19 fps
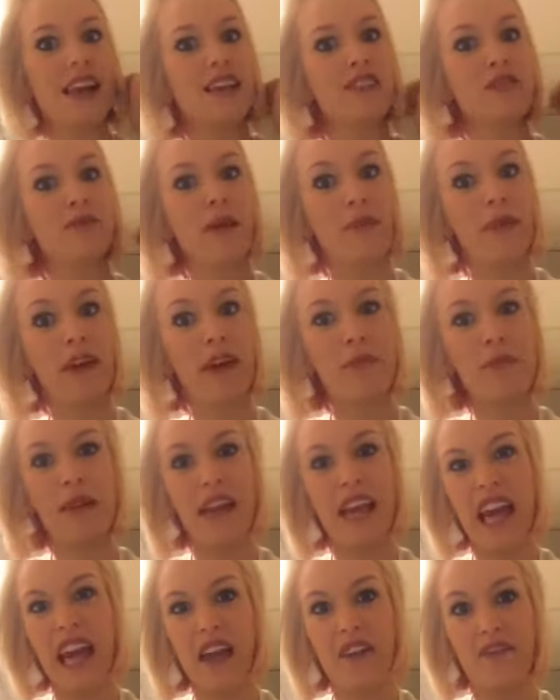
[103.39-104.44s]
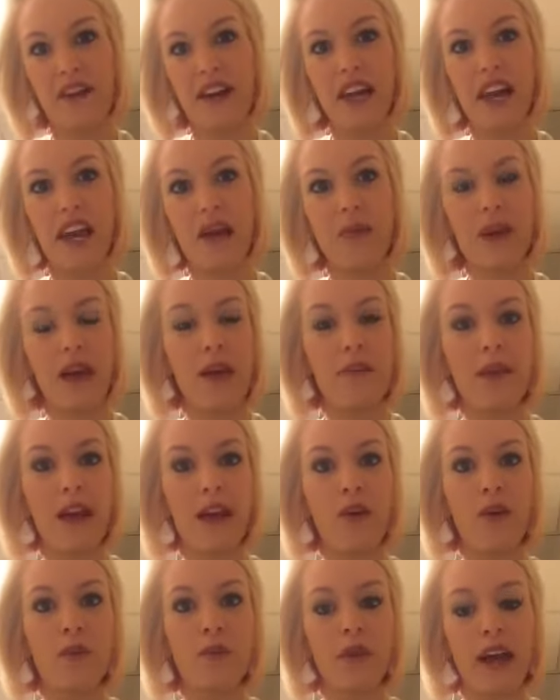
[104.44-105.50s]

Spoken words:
do my makeup in it every day when I'm at home.